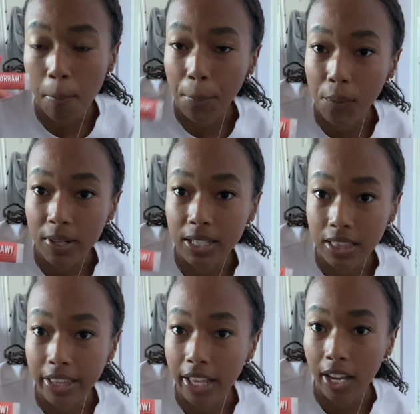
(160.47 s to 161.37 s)

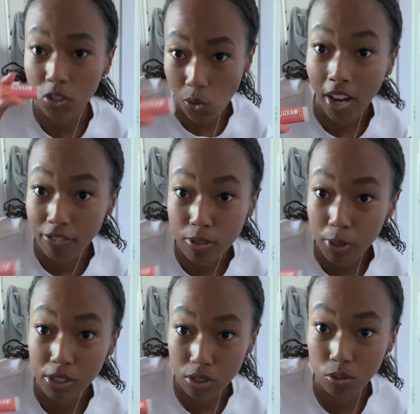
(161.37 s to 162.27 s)
important thing you have to
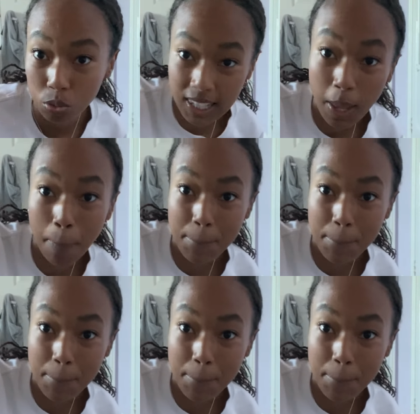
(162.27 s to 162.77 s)
bring to school, lip